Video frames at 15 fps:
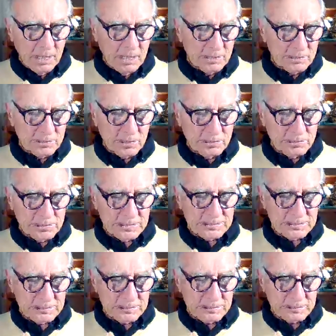So just
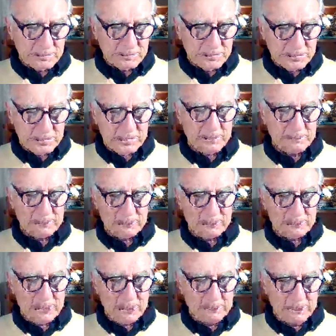to sum
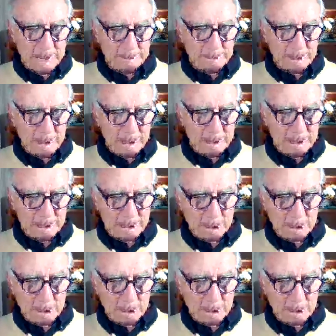it up, it's a